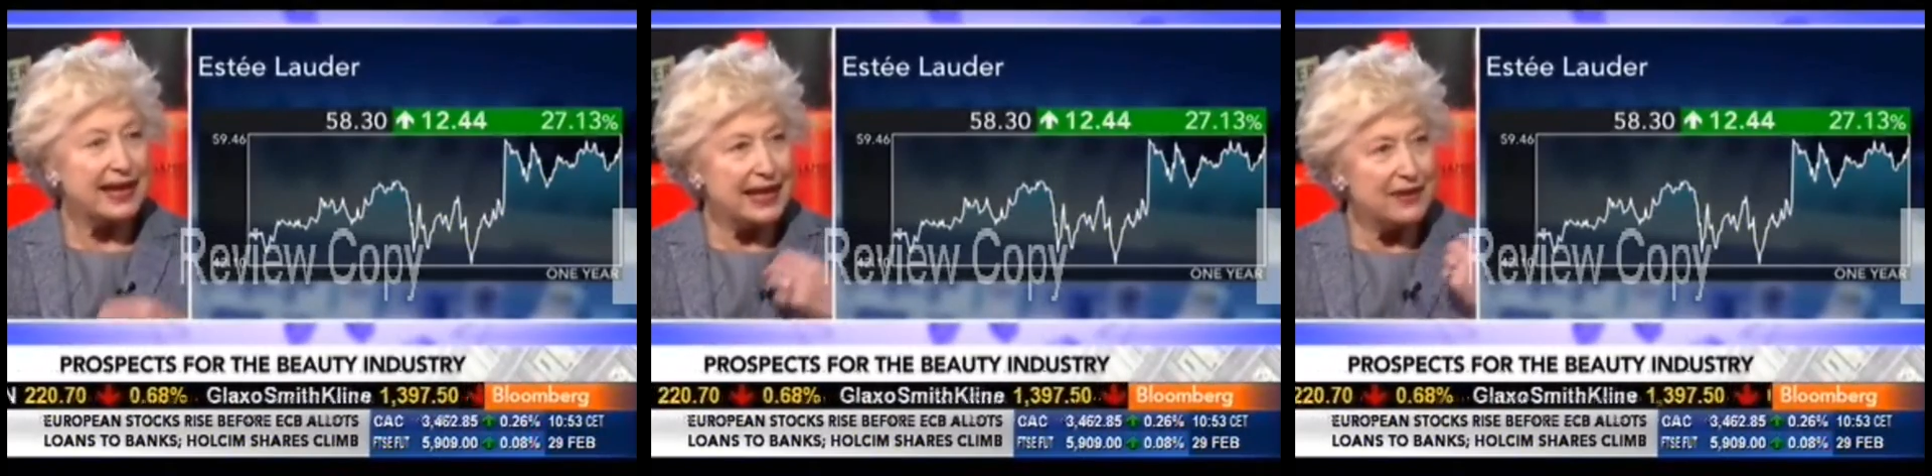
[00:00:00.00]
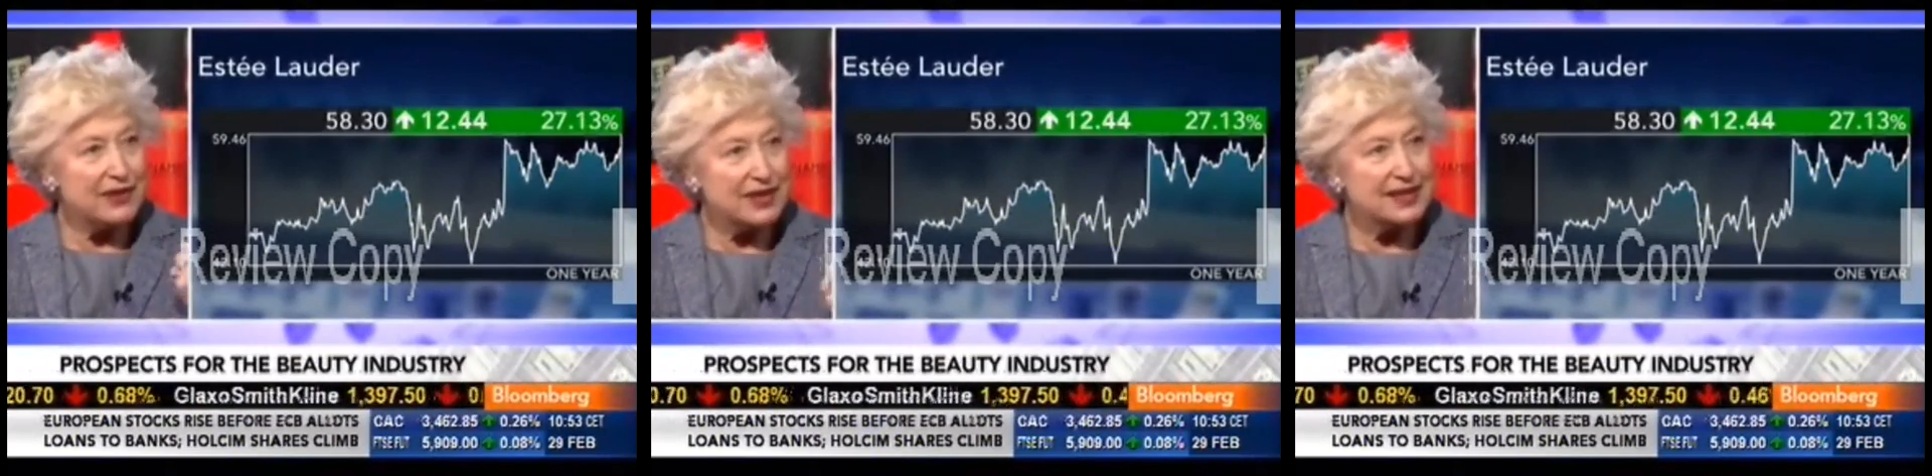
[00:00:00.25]

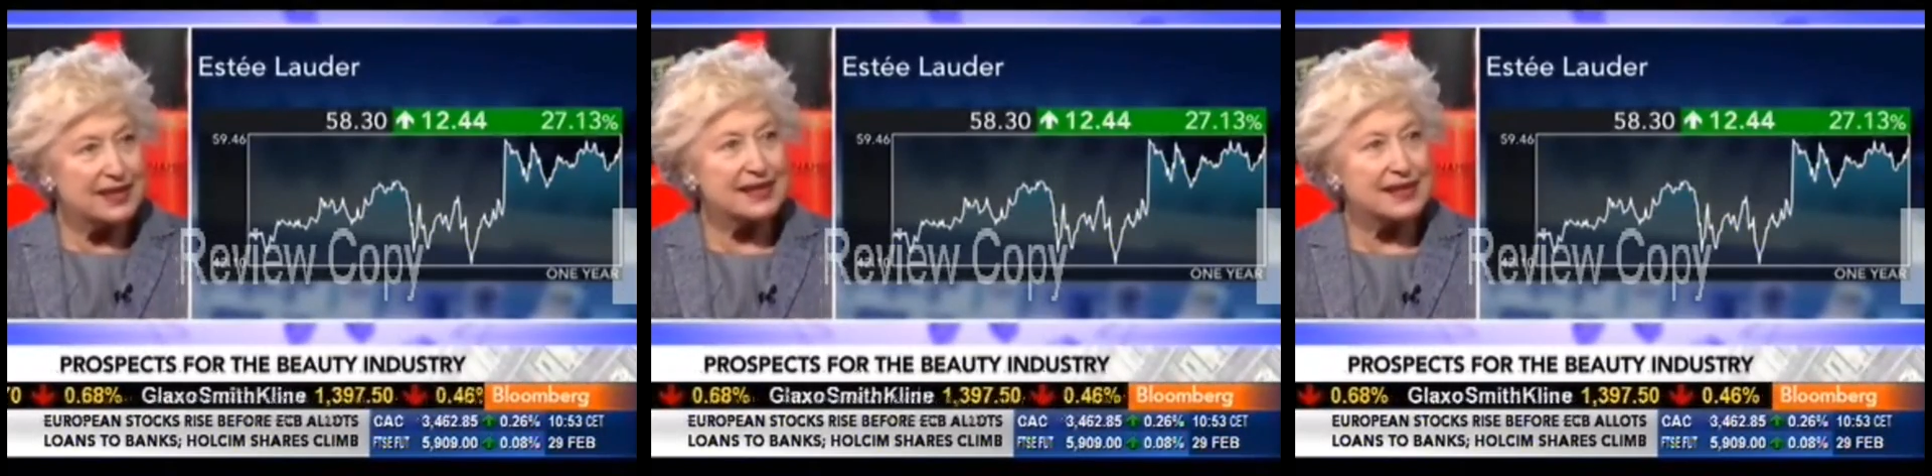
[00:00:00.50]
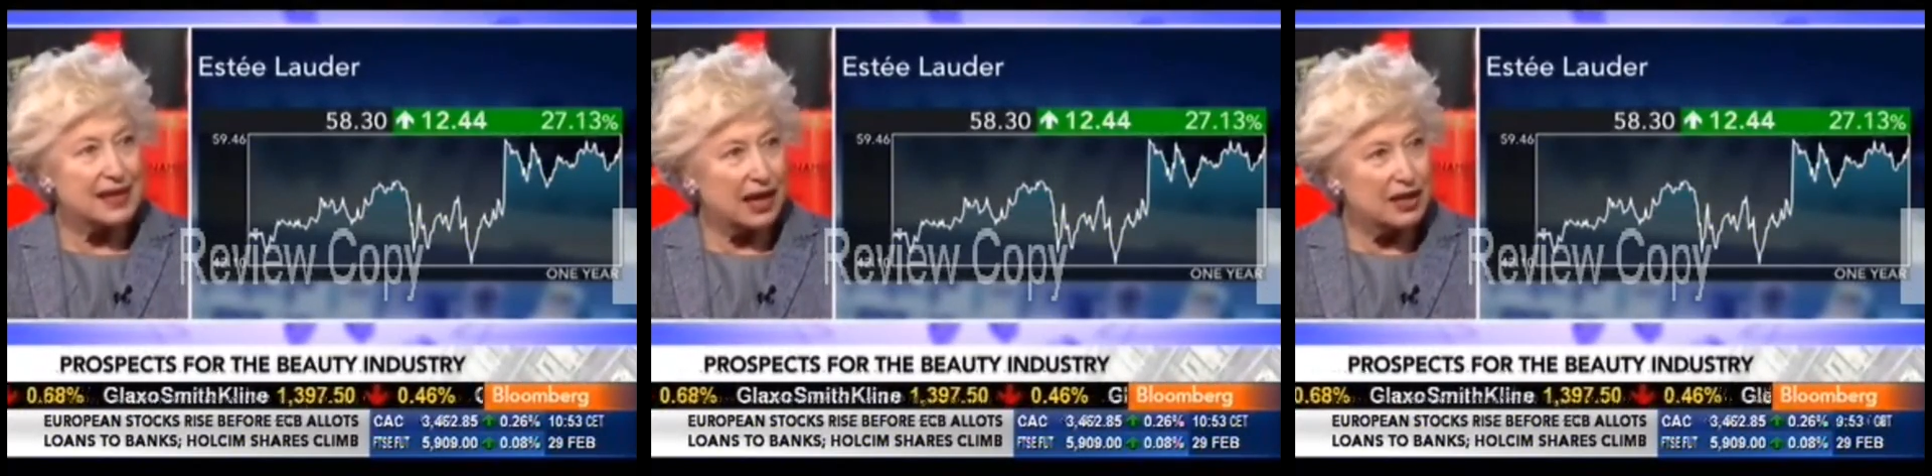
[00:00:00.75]
evens
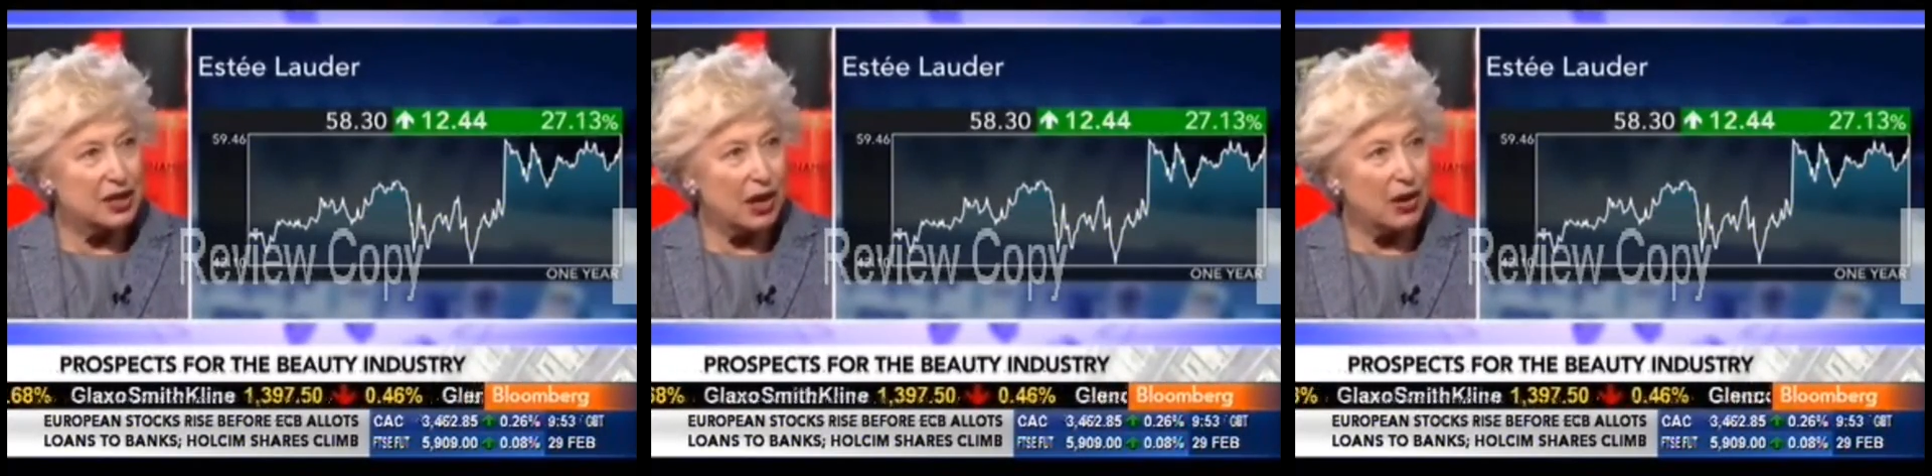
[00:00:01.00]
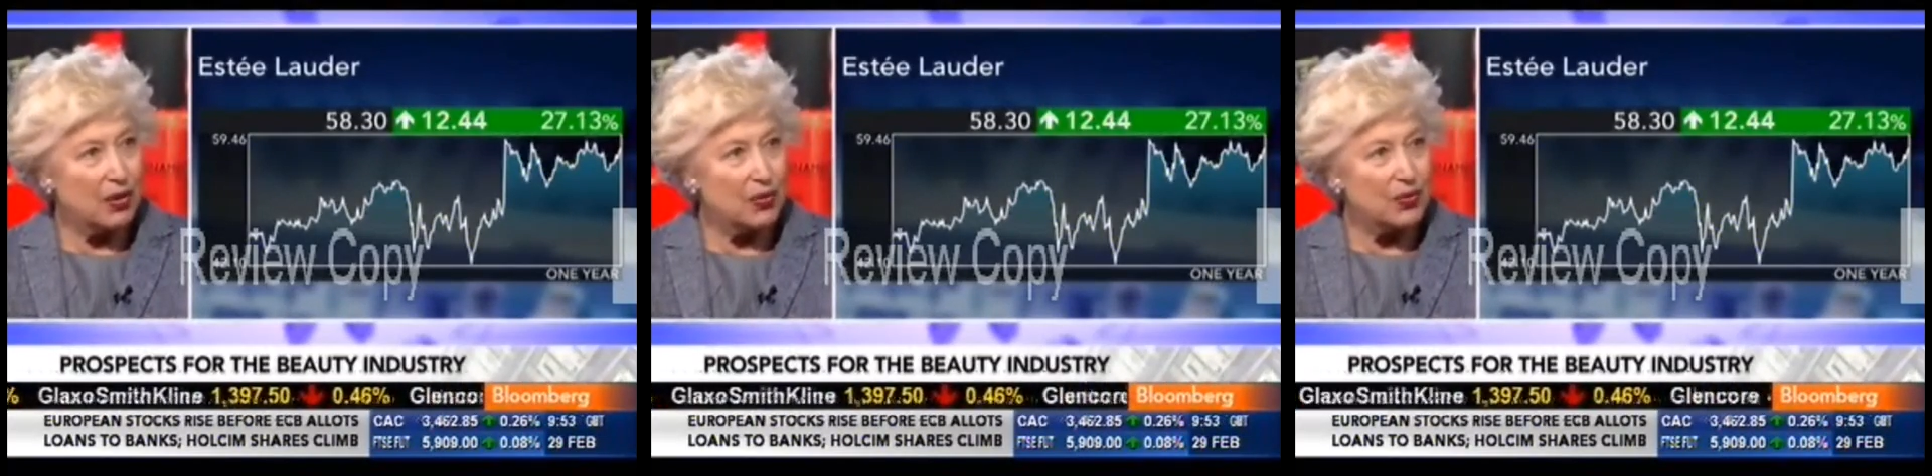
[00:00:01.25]
a, a
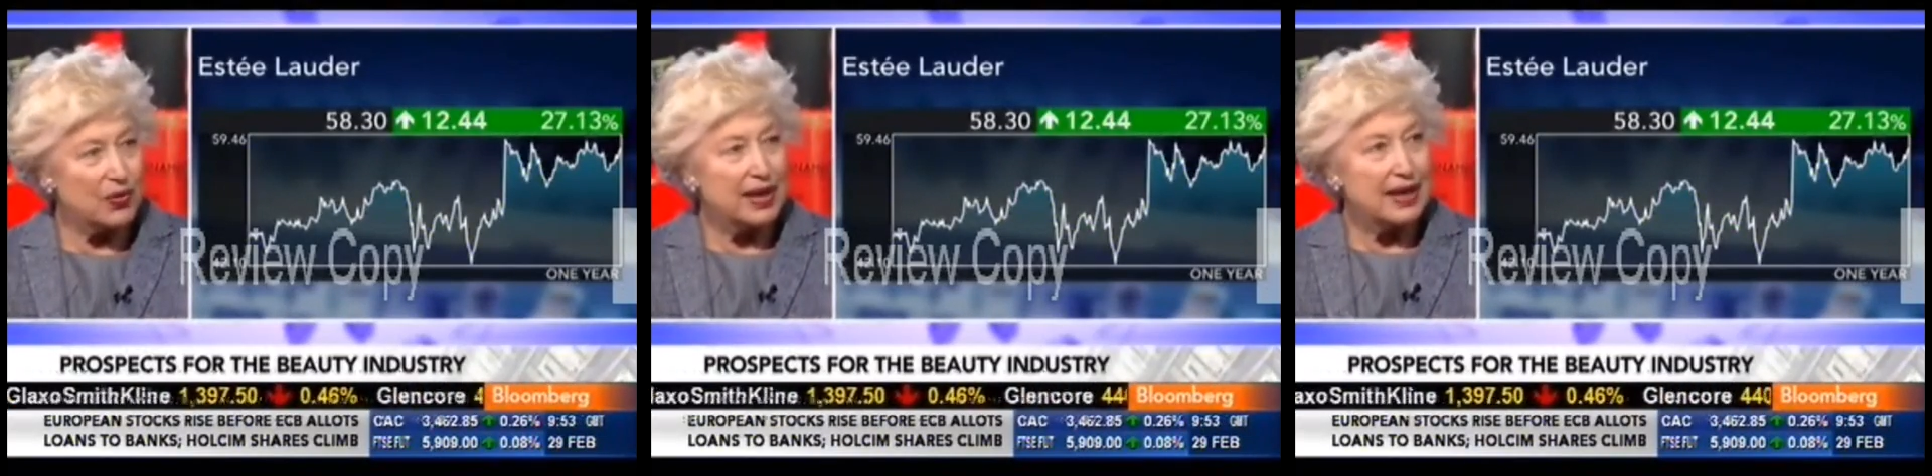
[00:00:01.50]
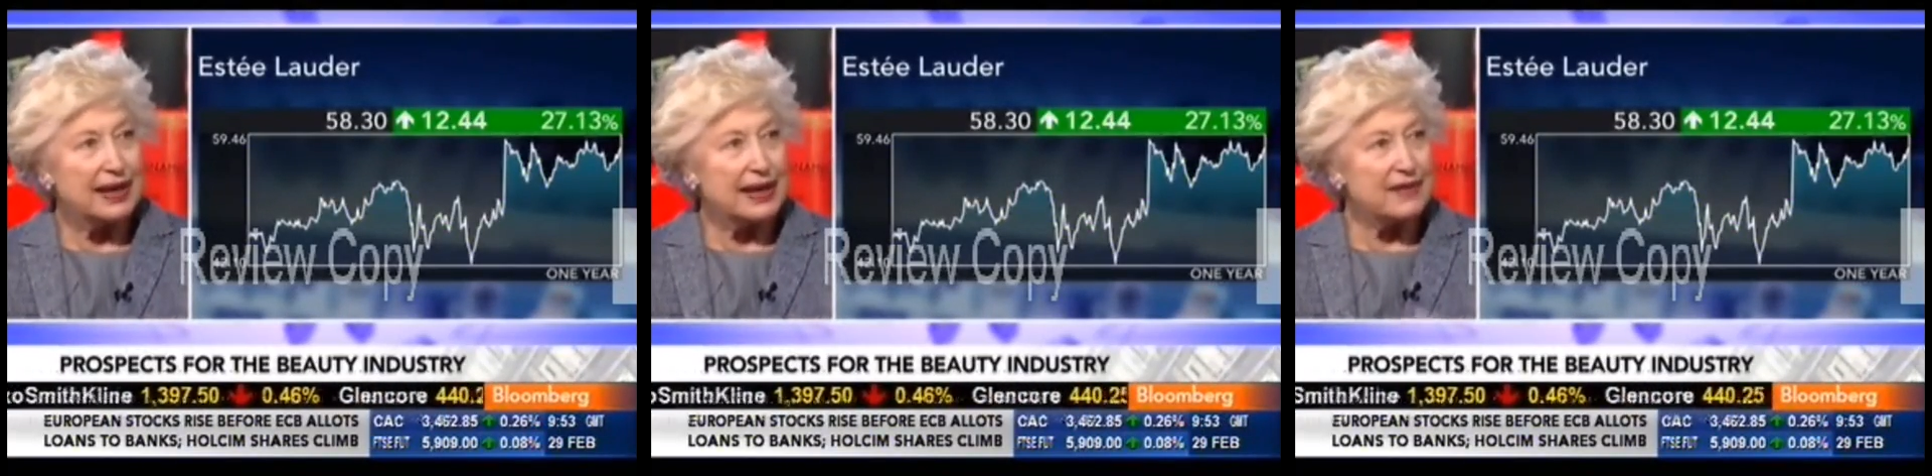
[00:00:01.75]
tone, yeah.